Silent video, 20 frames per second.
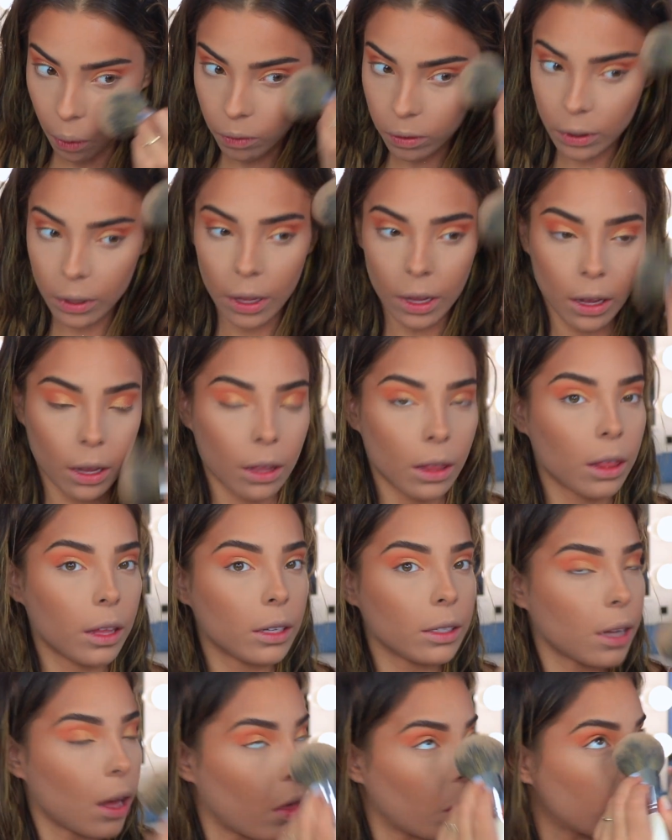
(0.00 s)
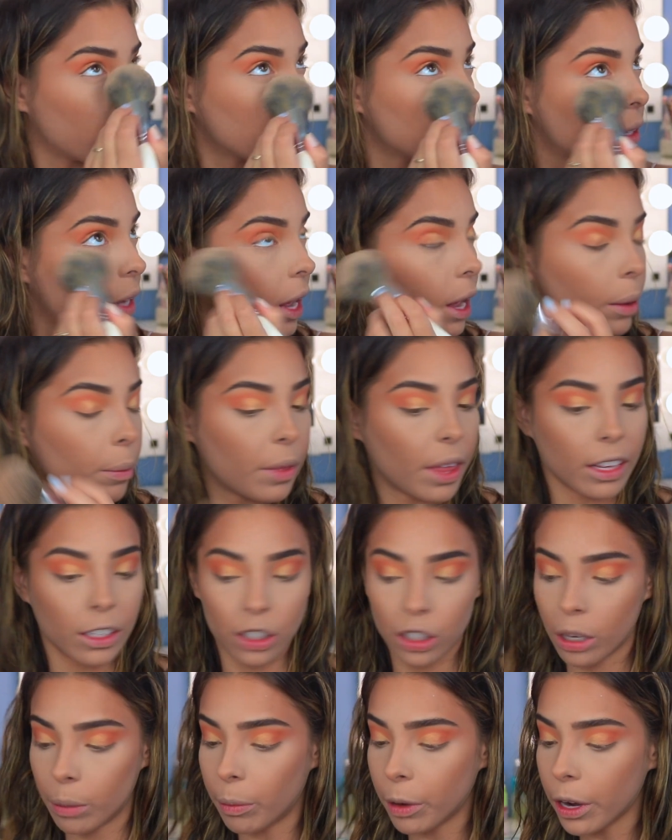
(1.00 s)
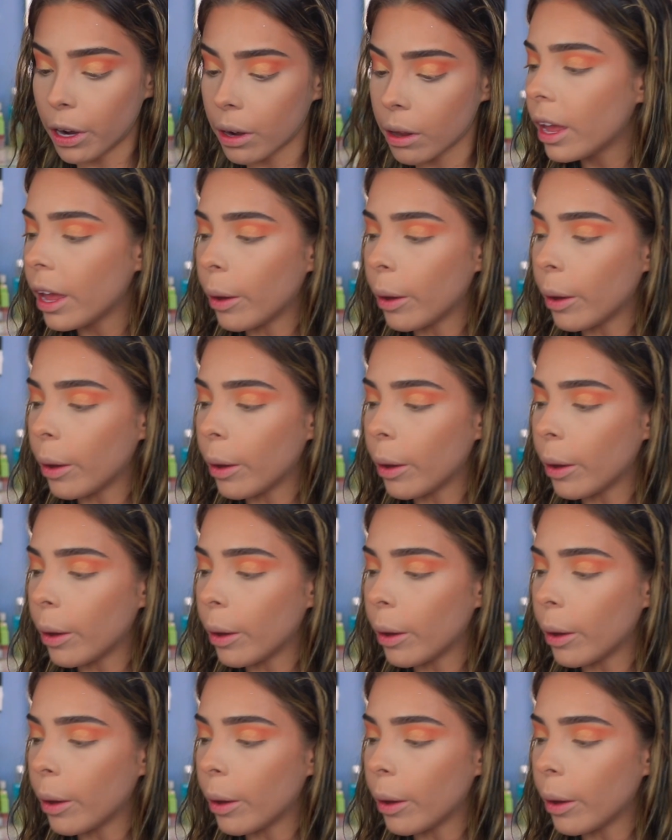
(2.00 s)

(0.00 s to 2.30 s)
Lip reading: for like the 10th time. That shimmer,